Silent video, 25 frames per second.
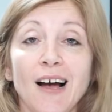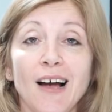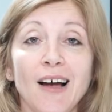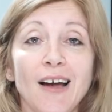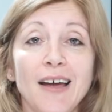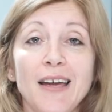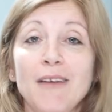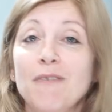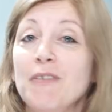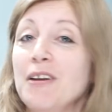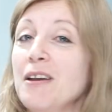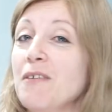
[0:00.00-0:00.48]

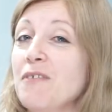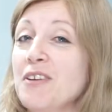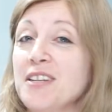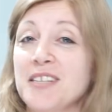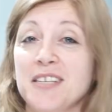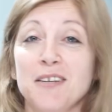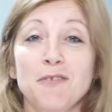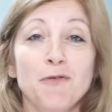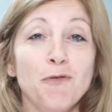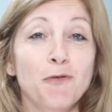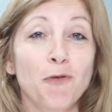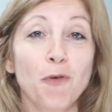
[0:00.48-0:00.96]
even if
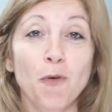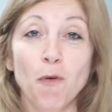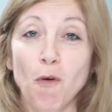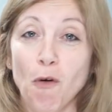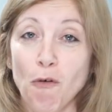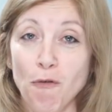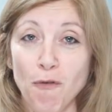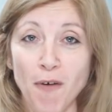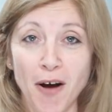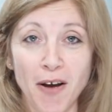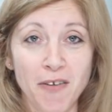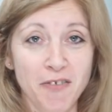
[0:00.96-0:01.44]
it's in 4 or
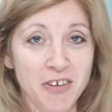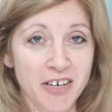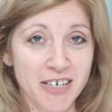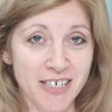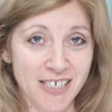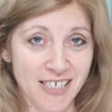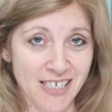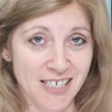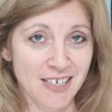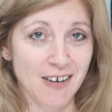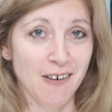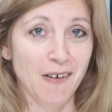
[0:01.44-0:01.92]
5
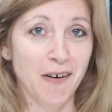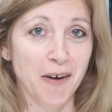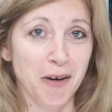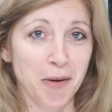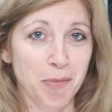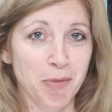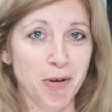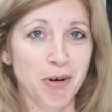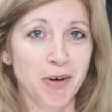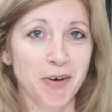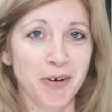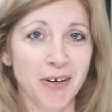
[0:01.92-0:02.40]
years'
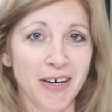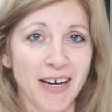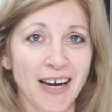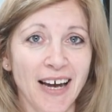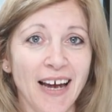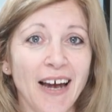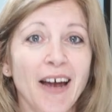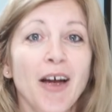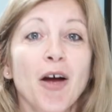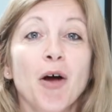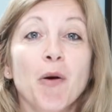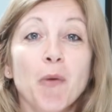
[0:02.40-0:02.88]
time,
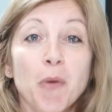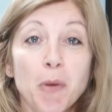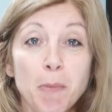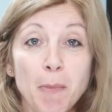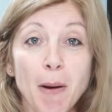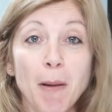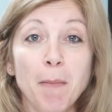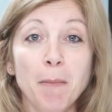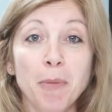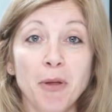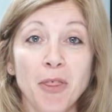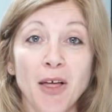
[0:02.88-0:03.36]
okay?
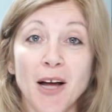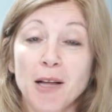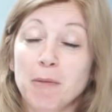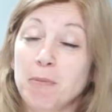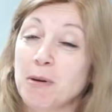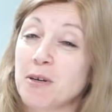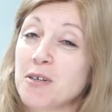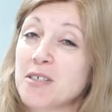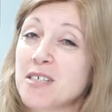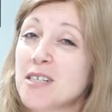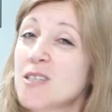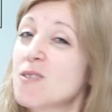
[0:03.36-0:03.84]
Remember that,
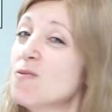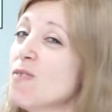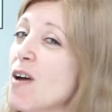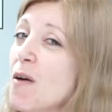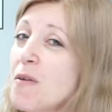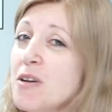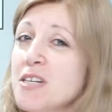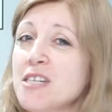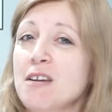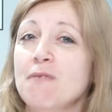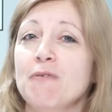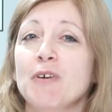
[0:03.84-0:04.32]
because it's
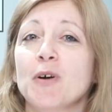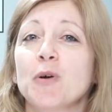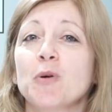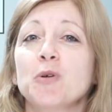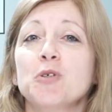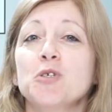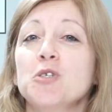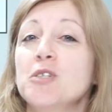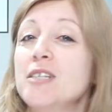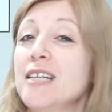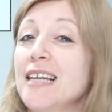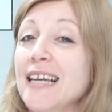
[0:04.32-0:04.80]
very
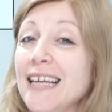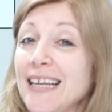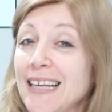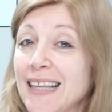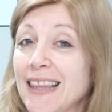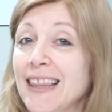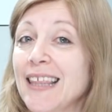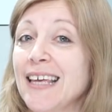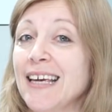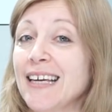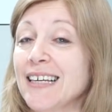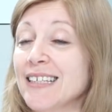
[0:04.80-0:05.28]
difficult to delete
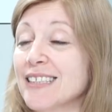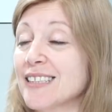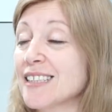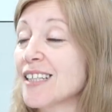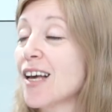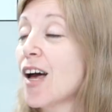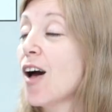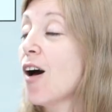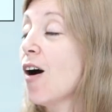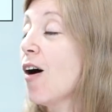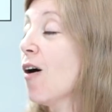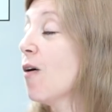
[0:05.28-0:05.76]
things
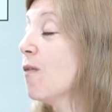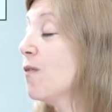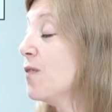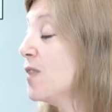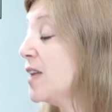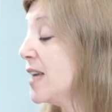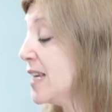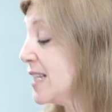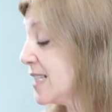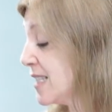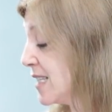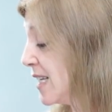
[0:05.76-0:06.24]
off
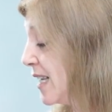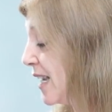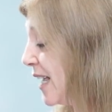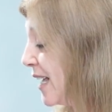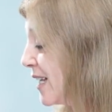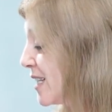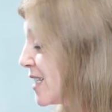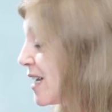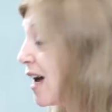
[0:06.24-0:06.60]
the internet